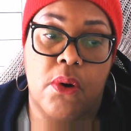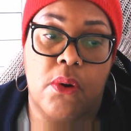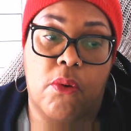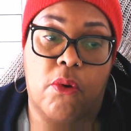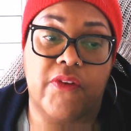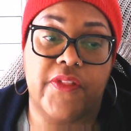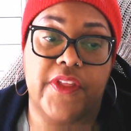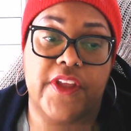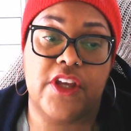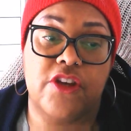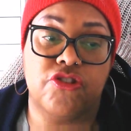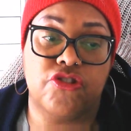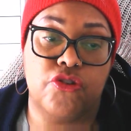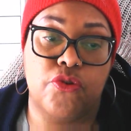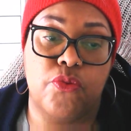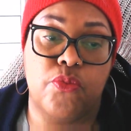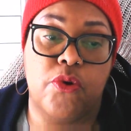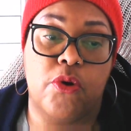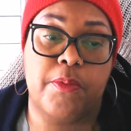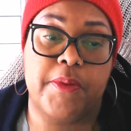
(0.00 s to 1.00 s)
or the
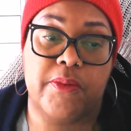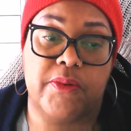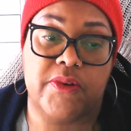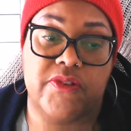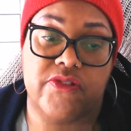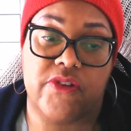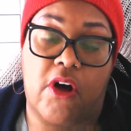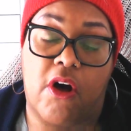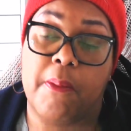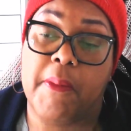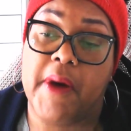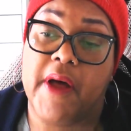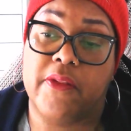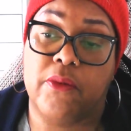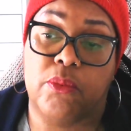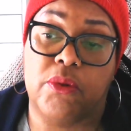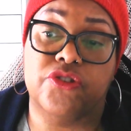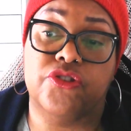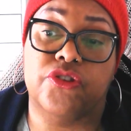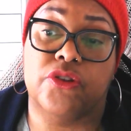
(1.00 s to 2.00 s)
issue will be resolved by the
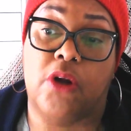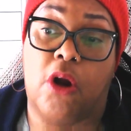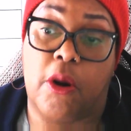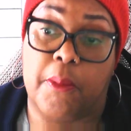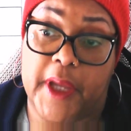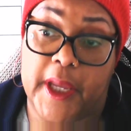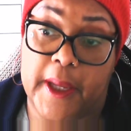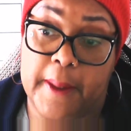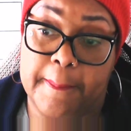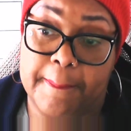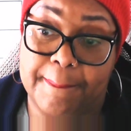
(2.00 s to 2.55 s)
Russian army.